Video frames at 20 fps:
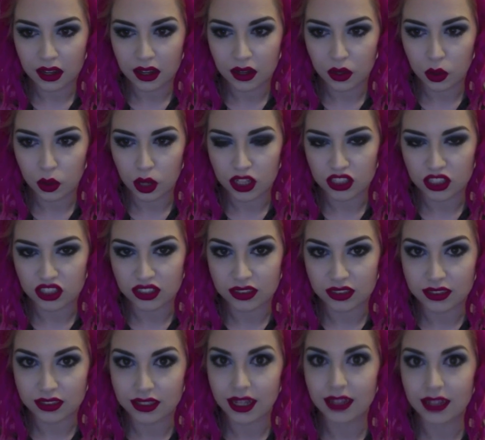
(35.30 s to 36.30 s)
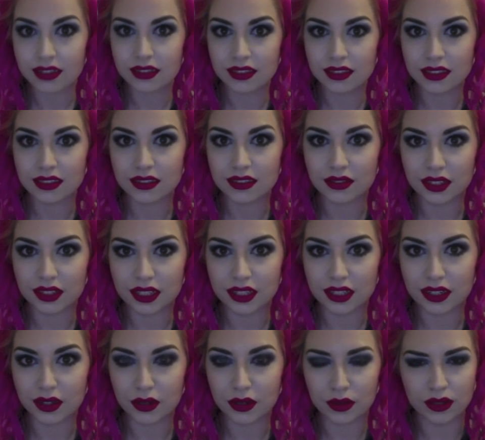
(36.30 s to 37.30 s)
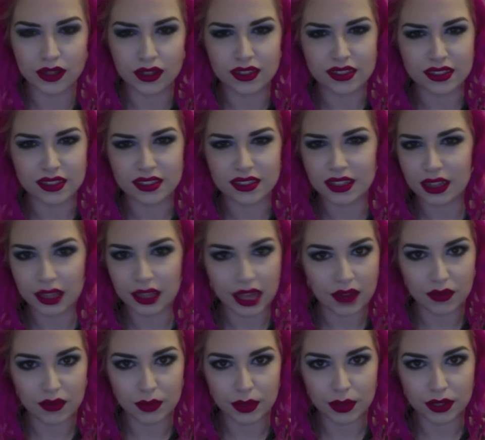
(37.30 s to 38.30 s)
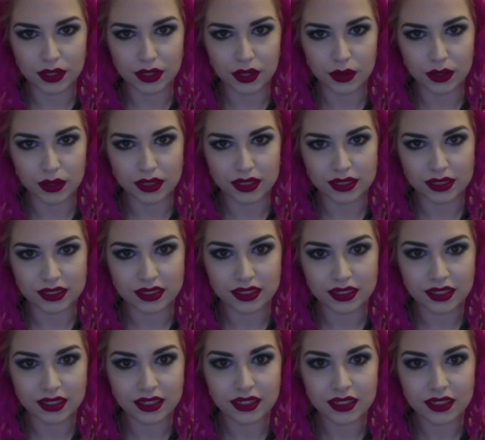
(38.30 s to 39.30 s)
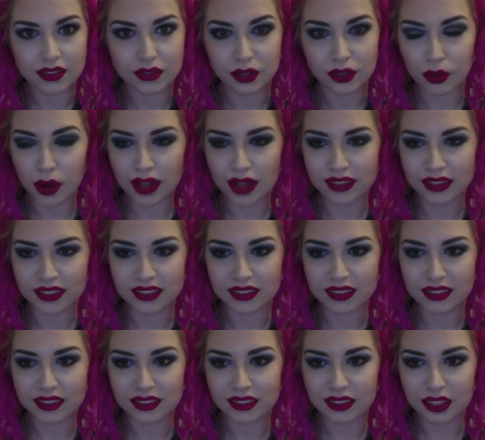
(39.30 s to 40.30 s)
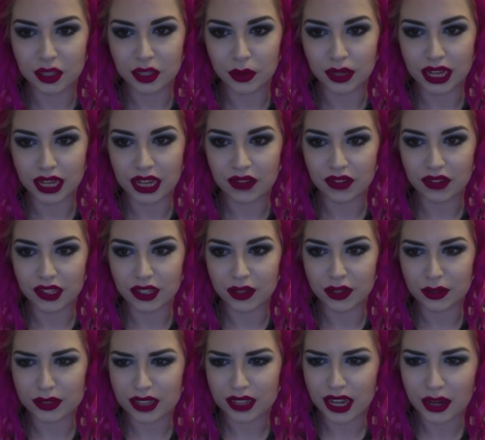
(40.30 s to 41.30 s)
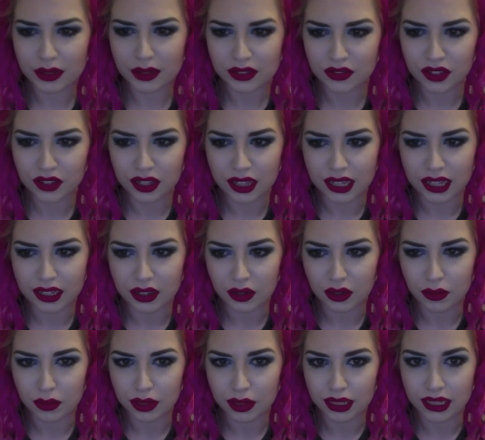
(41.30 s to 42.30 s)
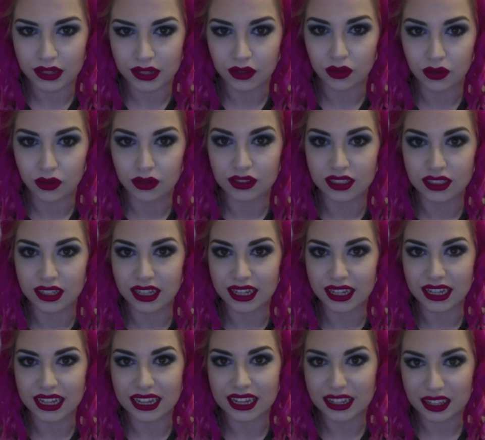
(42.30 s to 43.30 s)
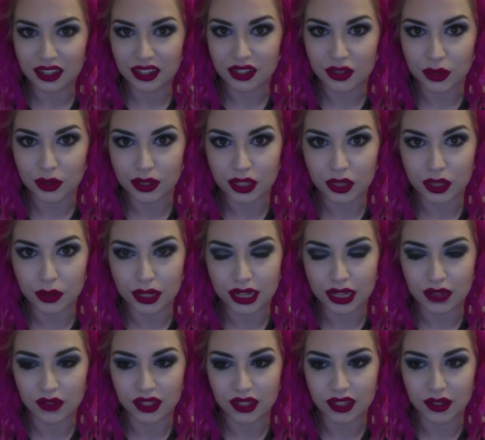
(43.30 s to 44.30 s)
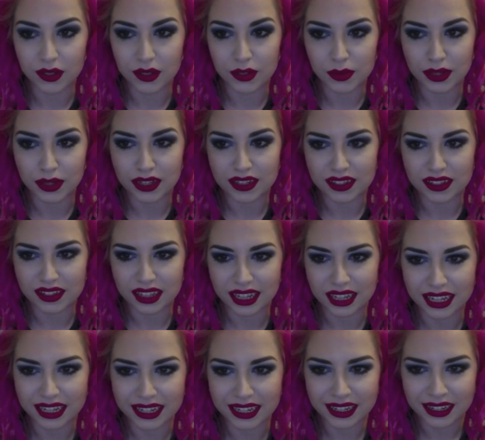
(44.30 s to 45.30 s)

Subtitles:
questions and answers video because everybody always requests Q&A videos, and I always feel like a complete and utter like idiot doing Q&A videos because it's like,